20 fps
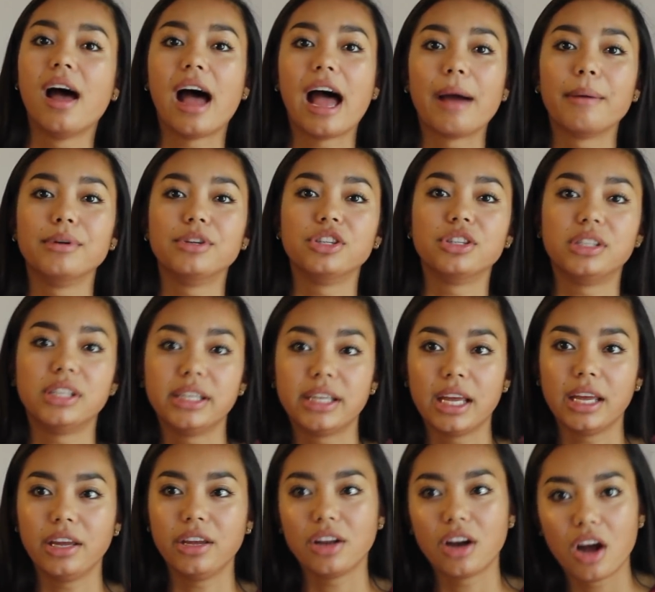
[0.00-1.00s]
I was just
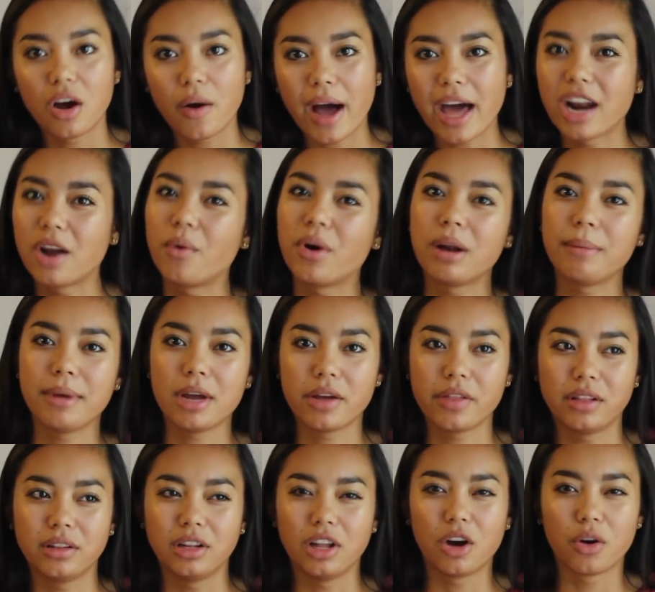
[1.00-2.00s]
thinking, you know, I don't want to be on
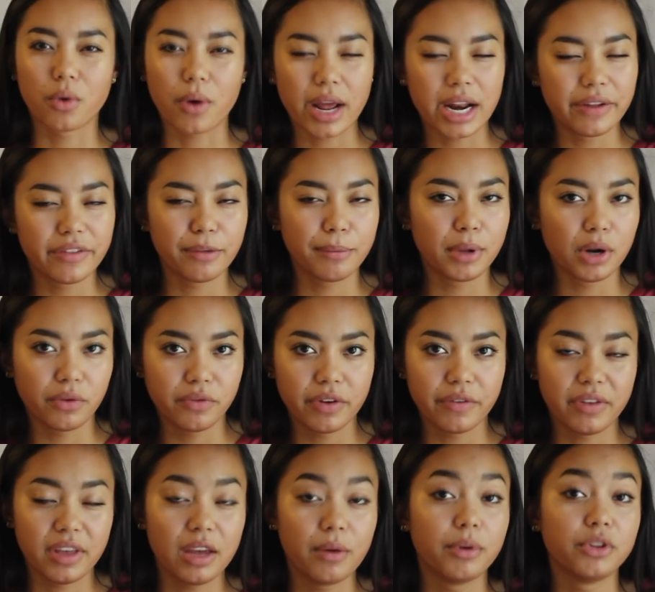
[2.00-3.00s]
the lower end of the middle
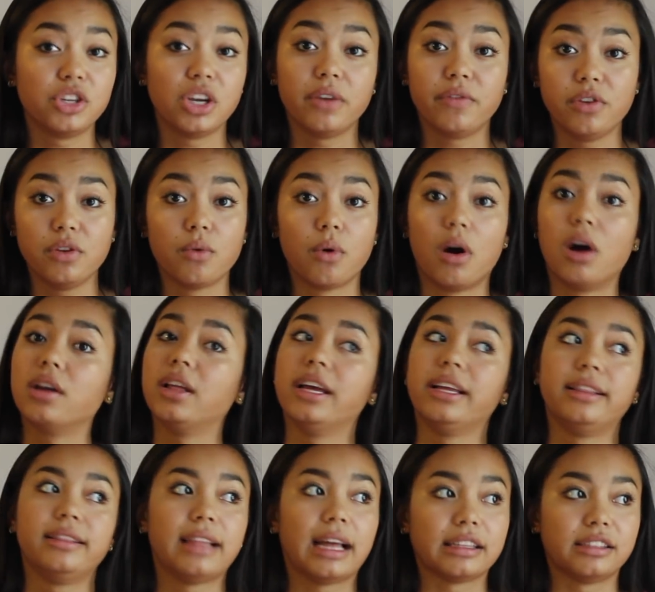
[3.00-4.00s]
50, which if you are,
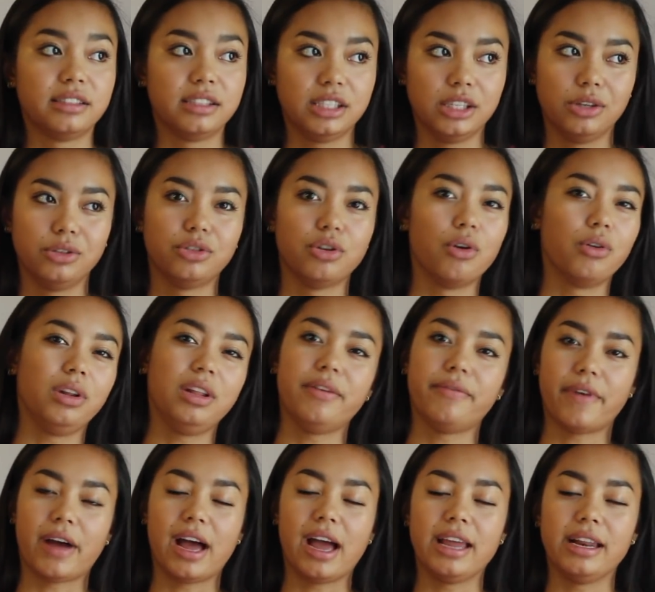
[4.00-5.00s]
like, that's still totally
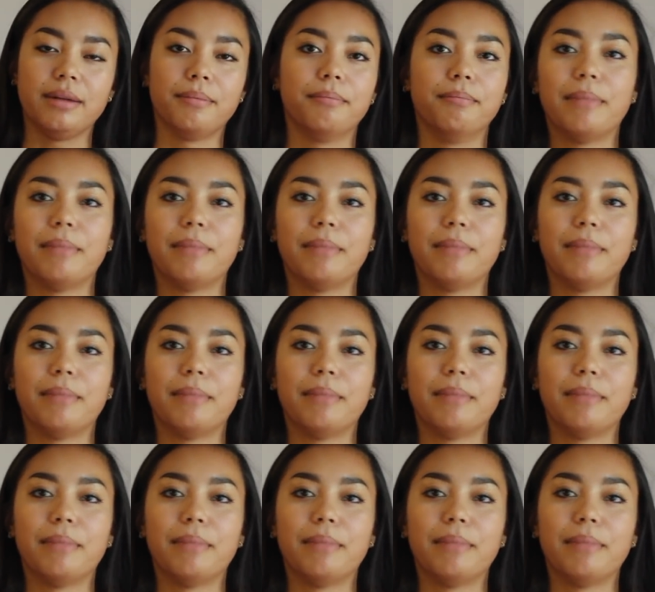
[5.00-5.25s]
fine.